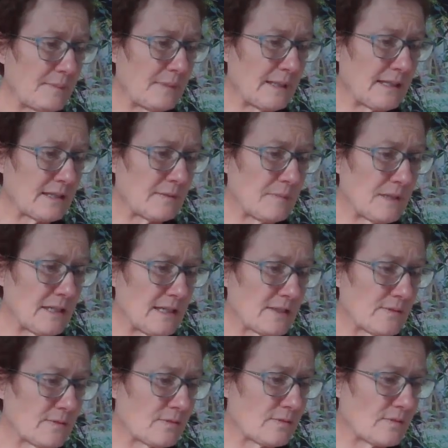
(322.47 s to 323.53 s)
But the
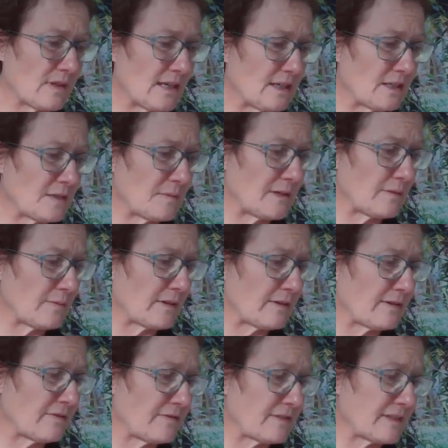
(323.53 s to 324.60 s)
biggest thing to be
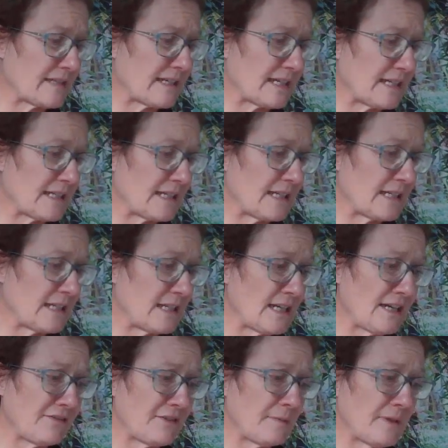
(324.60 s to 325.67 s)
aware of is that you
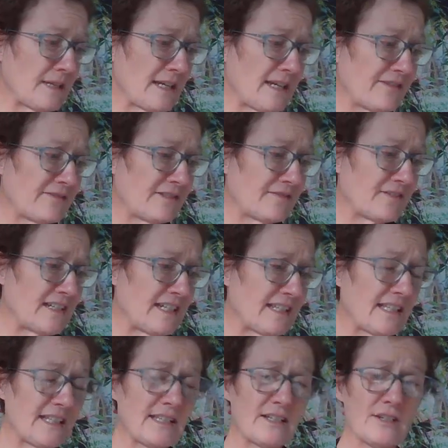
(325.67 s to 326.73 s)
have to be careful of
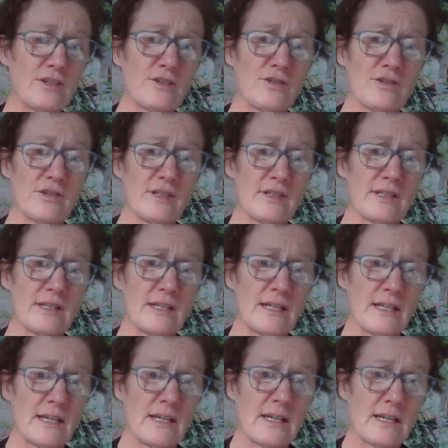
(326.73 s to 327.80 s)
anything that uses
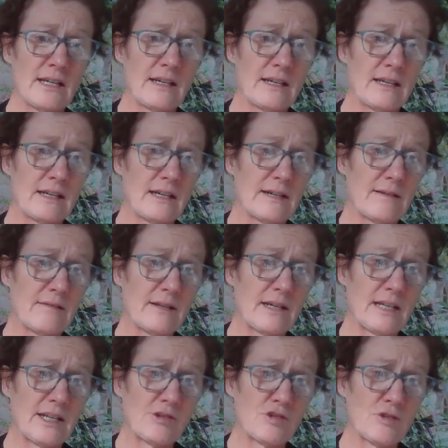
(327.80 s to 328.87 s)

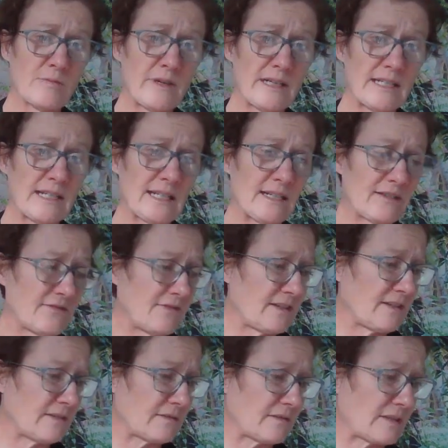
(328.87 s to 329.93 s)
electromagnetic
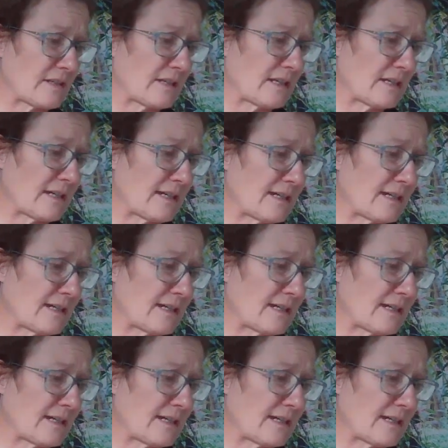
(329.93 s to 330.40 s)
fields.